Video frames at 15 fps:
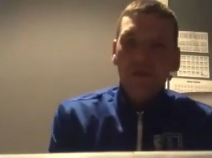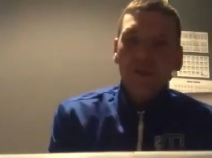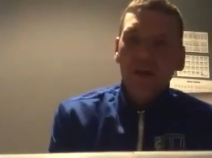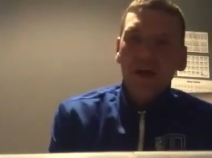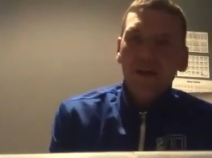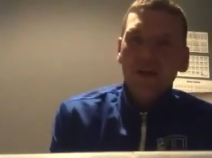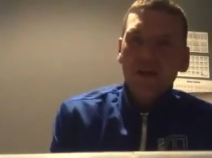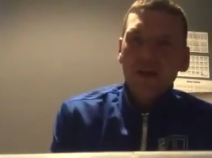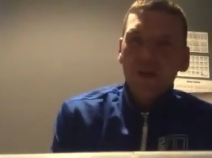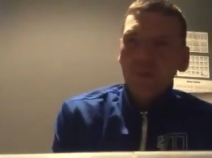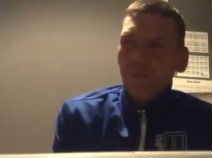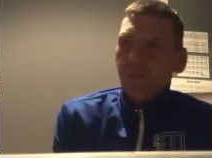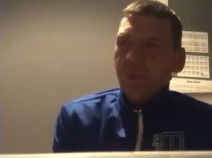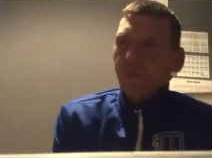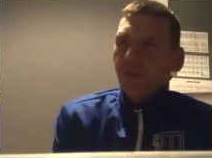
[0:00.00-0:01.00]
that some
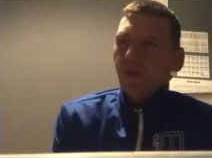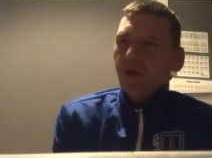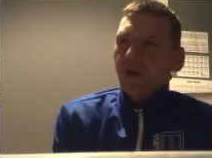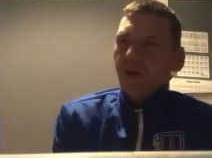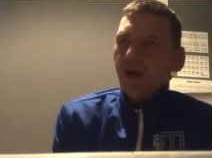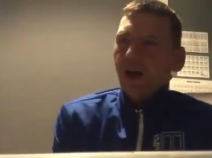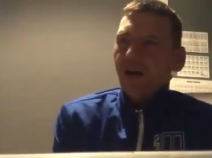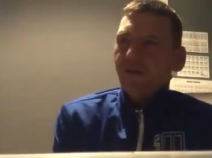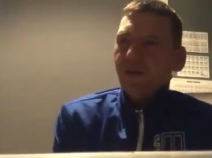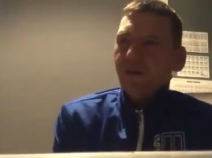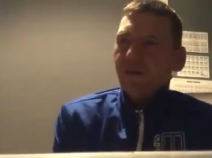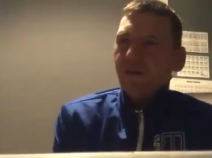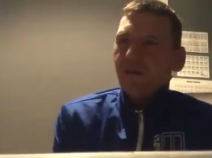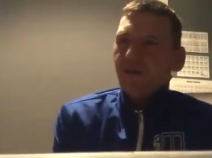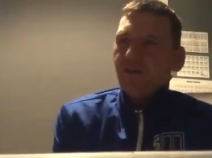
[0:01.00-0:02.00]
people are
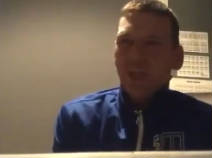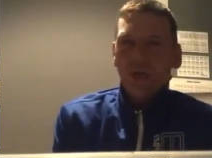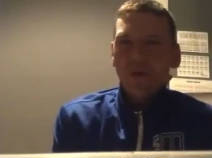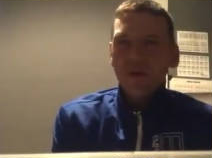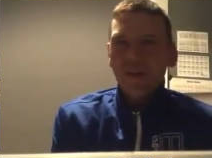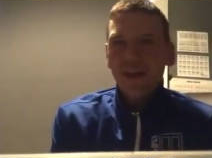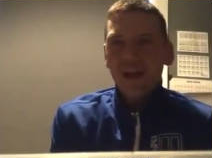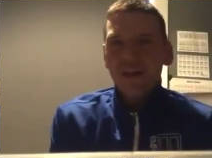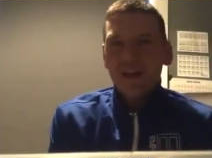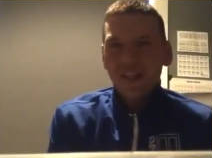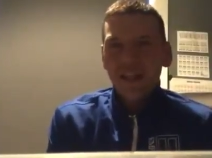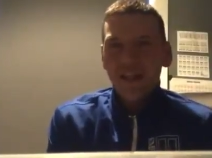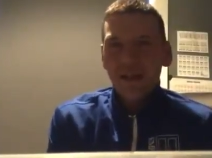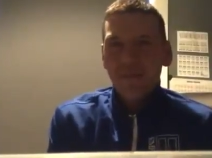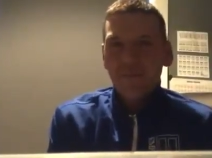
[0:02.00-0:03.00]
having child tax
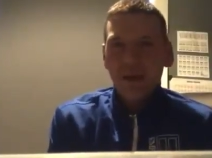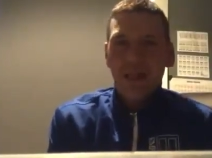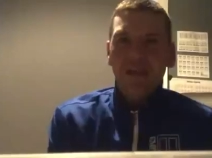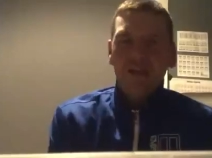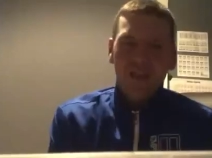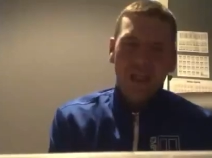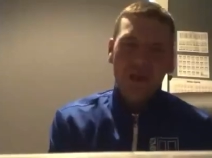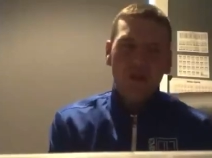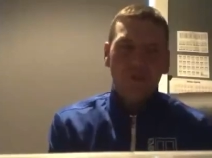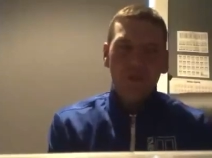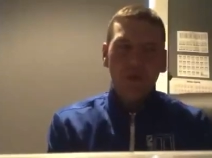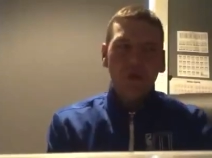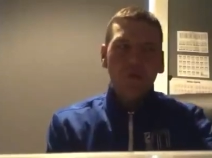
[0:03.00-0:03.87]
credit, Bennett saying you've been